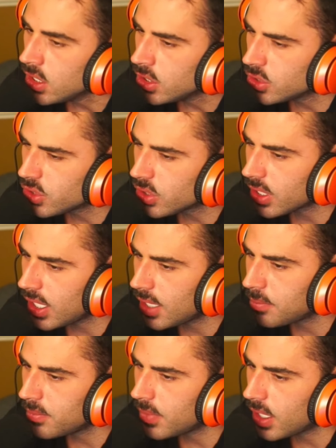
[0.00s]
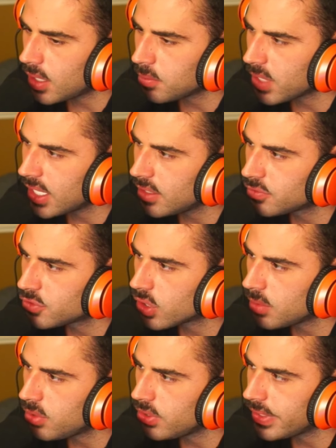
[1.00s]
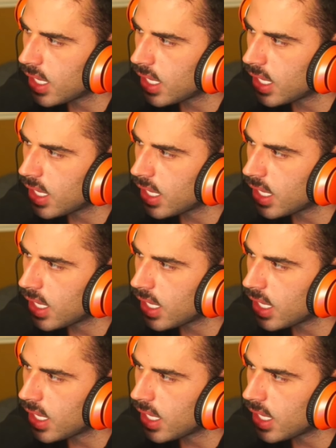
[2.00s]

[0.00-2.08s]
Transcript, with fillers: Yozorka, I'm I'm kind of troubled